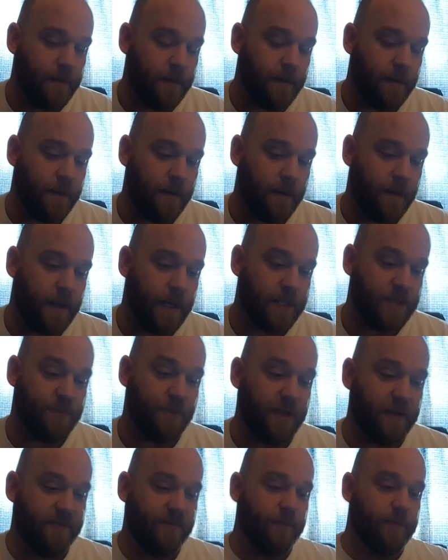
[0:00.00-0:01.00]
I
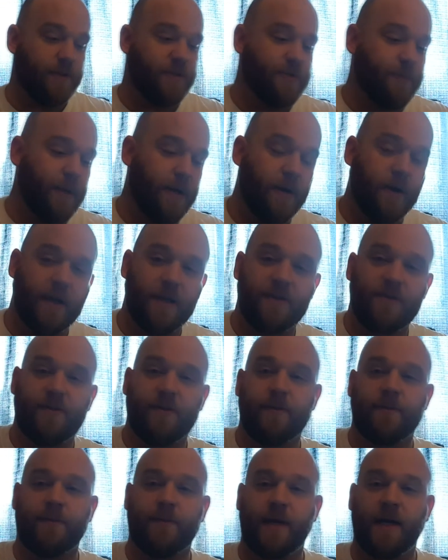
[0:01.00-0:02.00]
speak from experience.
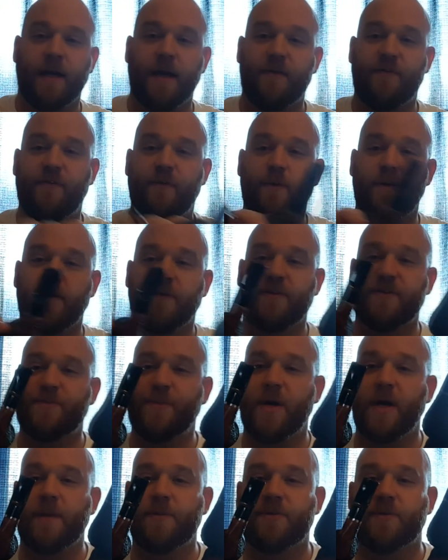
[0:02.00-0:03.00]
I got four of his
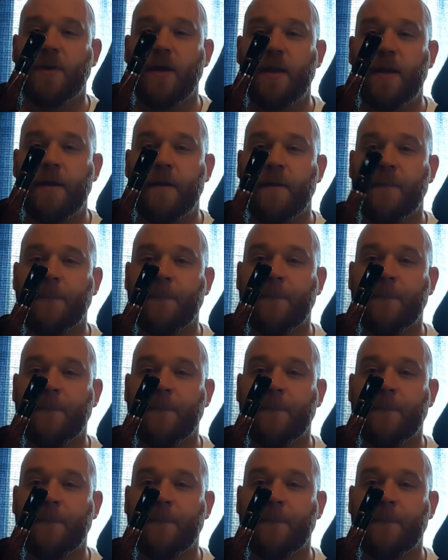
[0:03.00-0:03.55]
pipes right here.